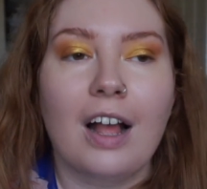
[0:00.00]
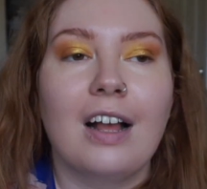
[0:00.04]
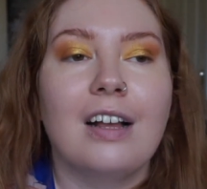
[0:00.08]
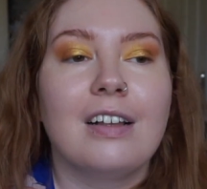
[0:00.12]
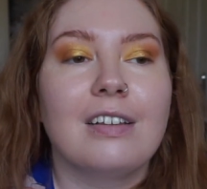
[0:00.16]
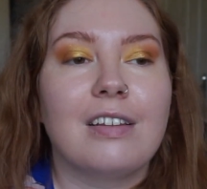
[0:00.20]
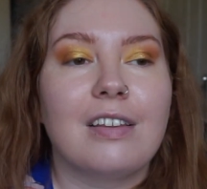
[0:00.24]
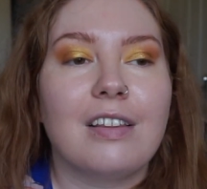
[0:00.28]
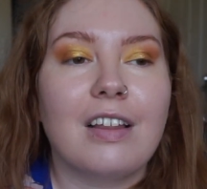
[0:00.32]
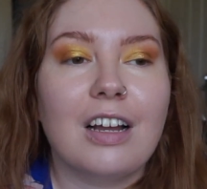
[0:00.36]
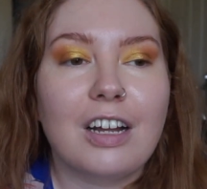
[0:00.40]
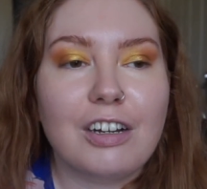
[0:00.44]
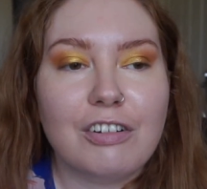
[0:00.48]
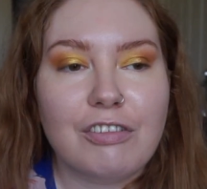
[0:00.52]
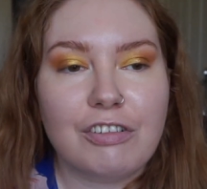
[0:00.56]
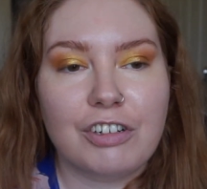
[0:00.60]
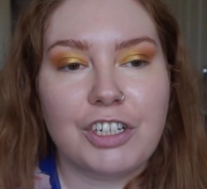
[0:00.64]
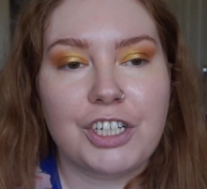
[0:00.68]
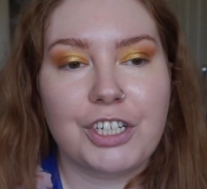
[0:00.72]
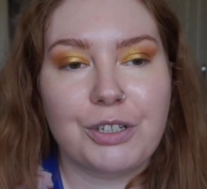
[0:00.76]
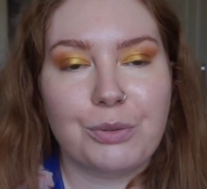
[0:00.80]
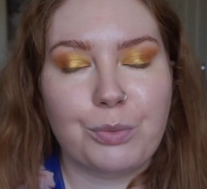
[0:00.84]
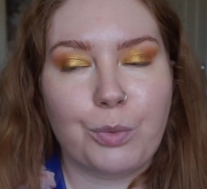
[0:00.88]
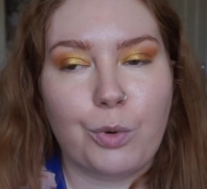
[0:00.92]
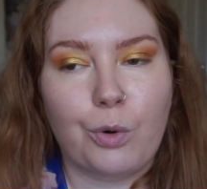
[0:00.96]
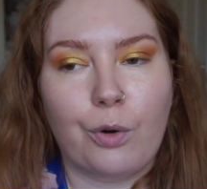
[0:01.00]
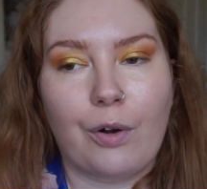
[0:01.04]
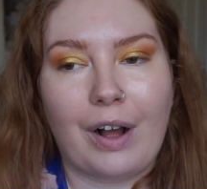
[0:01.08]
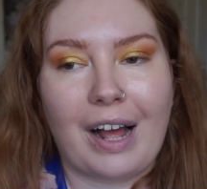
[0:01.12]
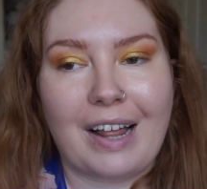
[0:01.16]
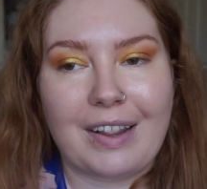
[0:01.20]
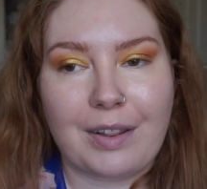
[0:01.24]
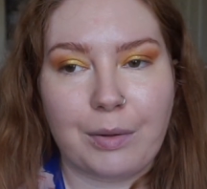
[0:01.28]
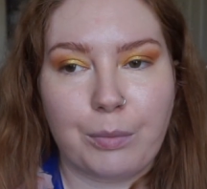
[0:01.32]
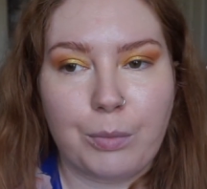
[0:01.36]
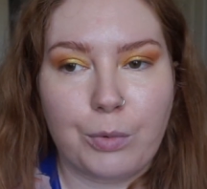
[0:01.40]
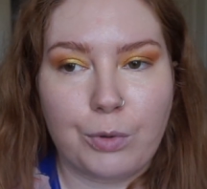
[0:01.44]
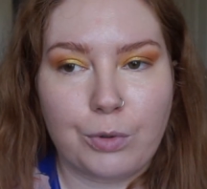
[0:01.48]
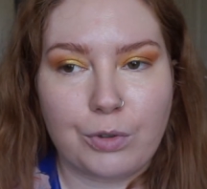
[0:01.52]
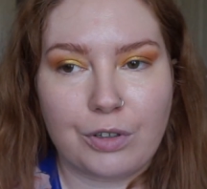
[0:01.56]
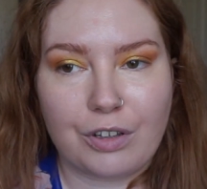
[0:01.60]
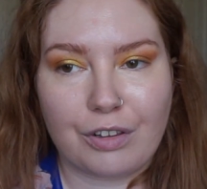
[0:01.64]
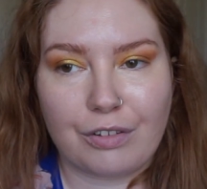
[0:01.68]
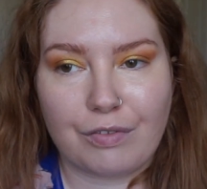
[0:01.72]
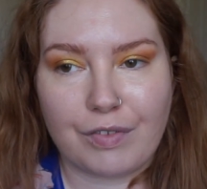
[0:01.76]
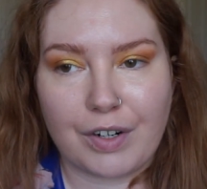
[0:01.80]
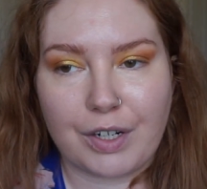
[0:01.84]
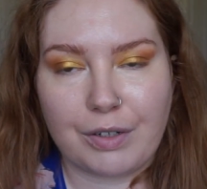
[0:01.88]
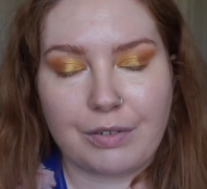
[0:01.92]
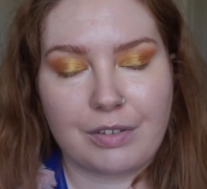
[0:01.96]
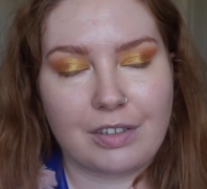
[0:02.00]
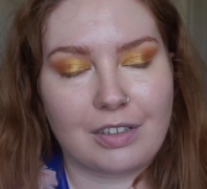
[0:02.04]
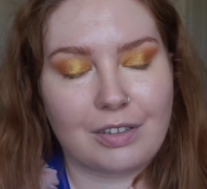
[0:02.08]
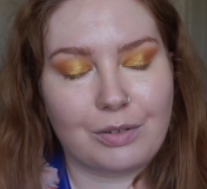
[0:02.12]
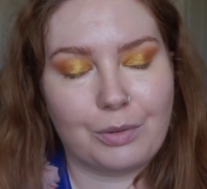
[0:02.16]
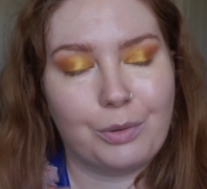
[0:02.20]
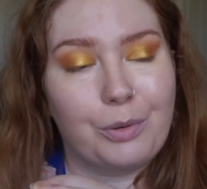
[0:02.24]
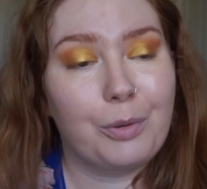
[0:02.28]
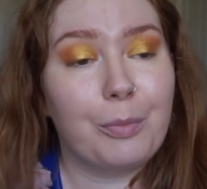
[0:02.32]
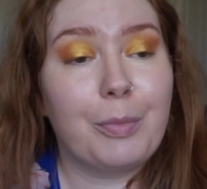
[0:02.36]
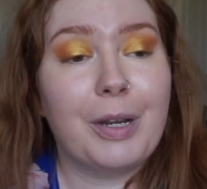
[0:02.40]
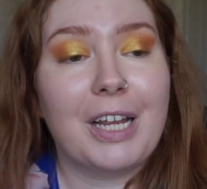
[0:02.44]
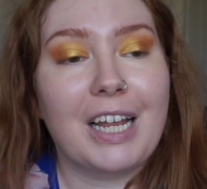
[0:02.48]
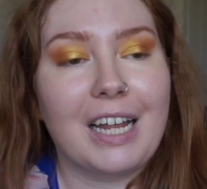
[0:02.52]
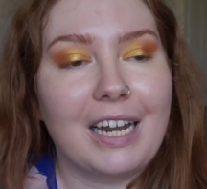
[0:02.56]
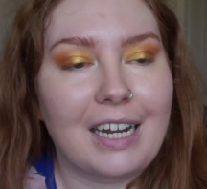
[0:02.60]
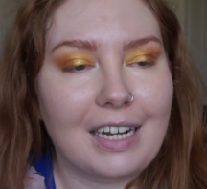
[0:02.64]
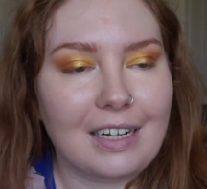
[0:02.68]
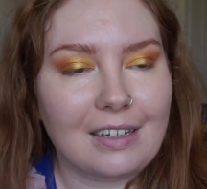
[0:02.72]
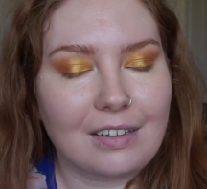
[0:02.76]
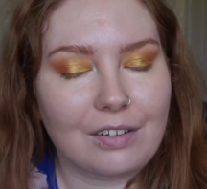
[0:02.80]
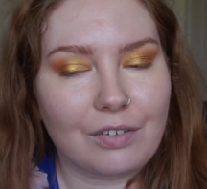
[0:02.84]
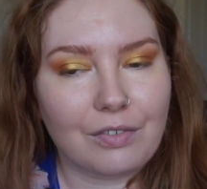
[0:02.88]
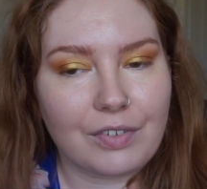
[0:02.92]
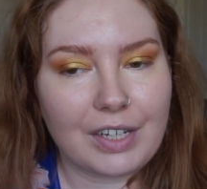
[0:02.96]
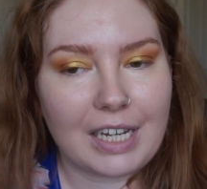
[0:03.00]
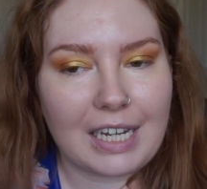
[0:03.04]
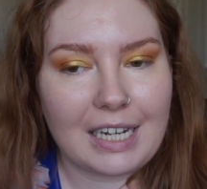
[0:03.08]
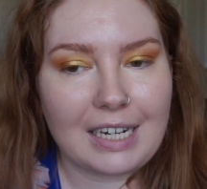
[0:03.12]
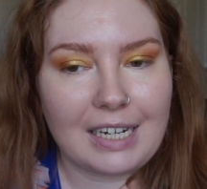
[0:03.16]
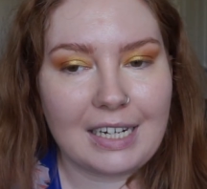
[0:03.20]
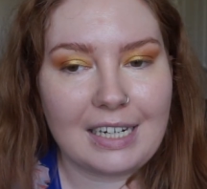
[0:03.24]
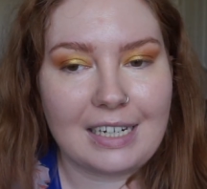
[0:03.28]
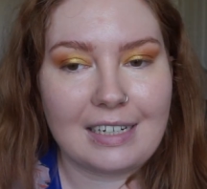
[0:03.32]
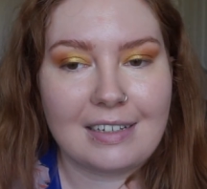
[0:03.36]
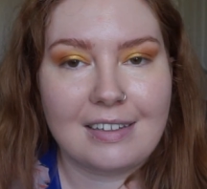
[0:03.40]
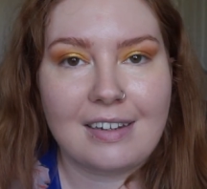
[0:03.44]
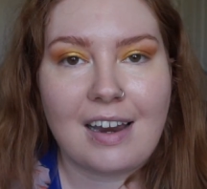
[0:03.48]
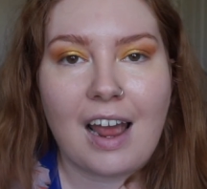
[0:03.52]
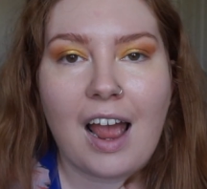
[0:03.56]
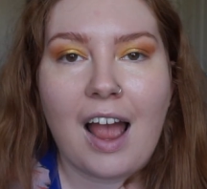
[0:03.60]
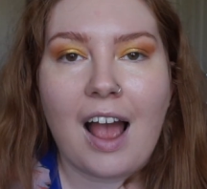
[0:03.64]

So the 100 Years' War and the Wars of the Roses, or the beginnings of it at least,